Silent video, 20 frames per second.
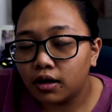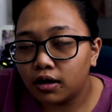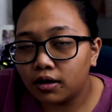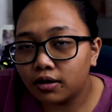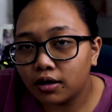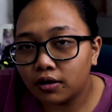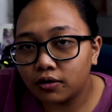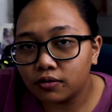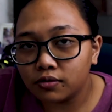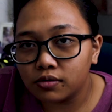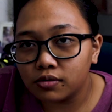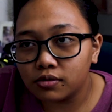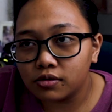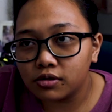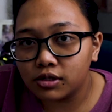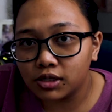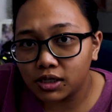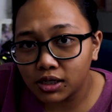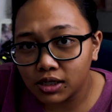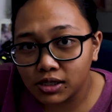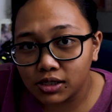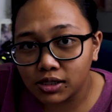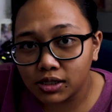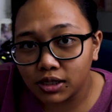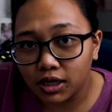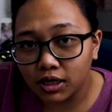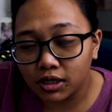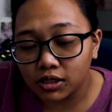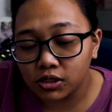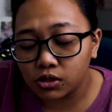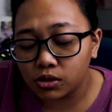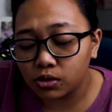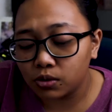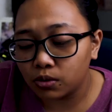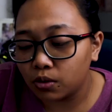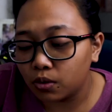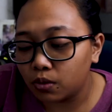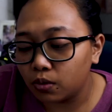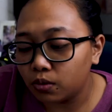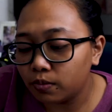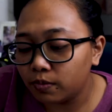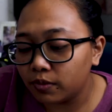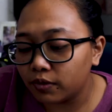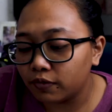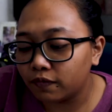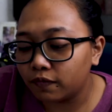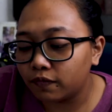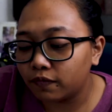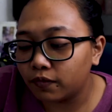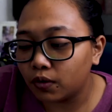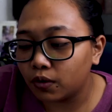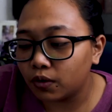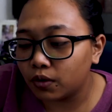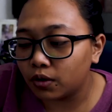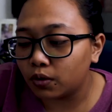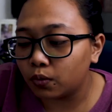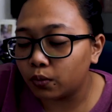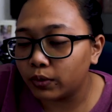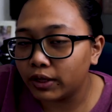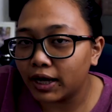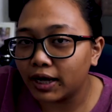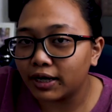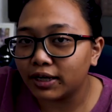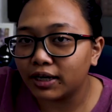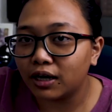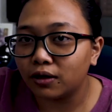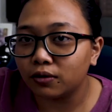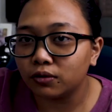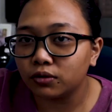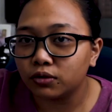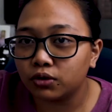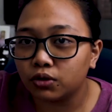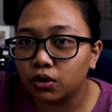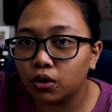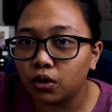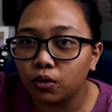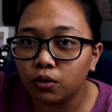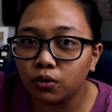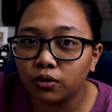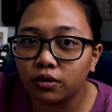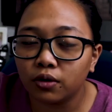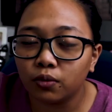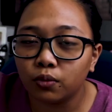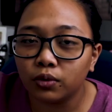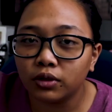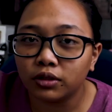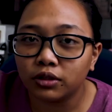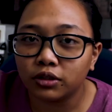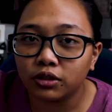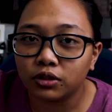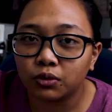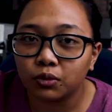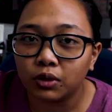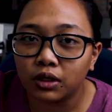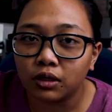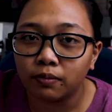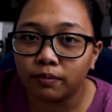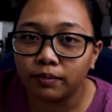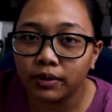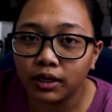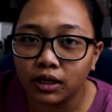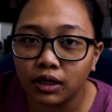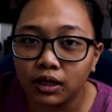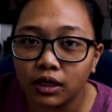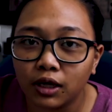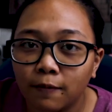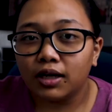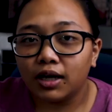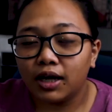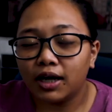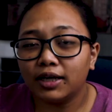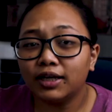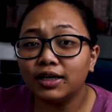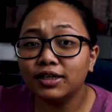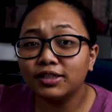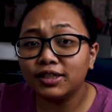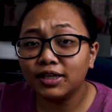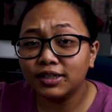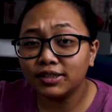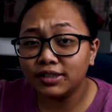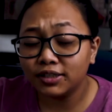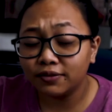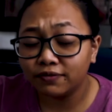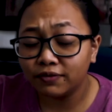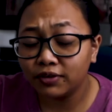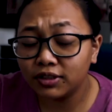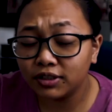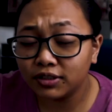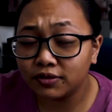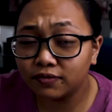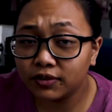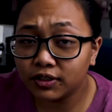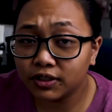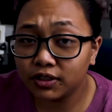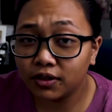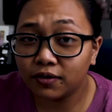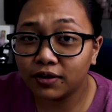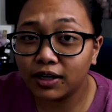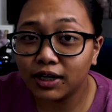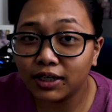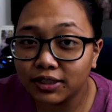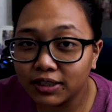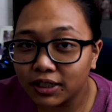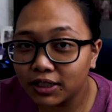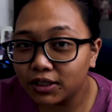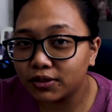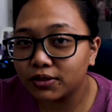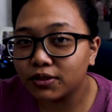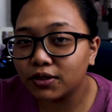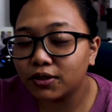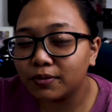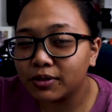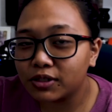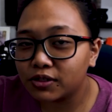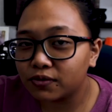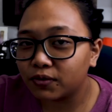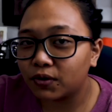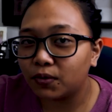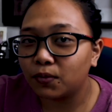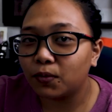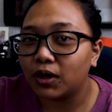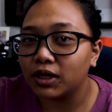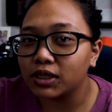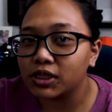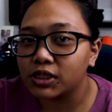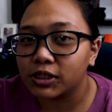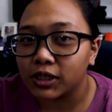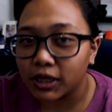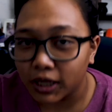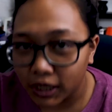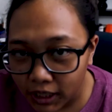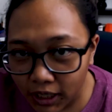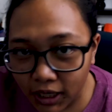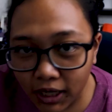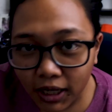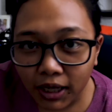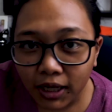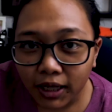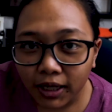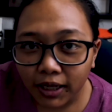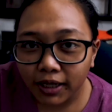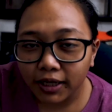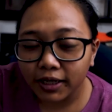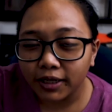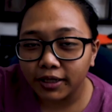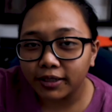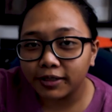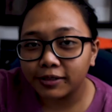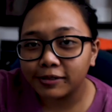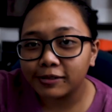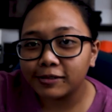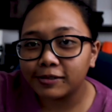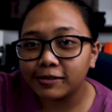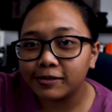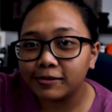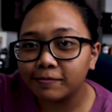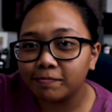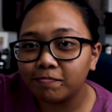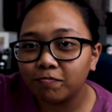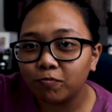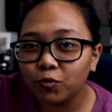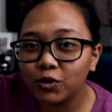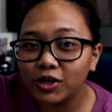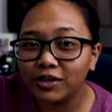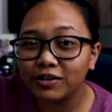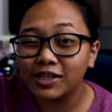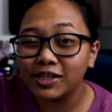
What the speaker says: around 6 days to go before we announce who the winners will be. I guess that's it for this video, guys. Thank you so much for watching. We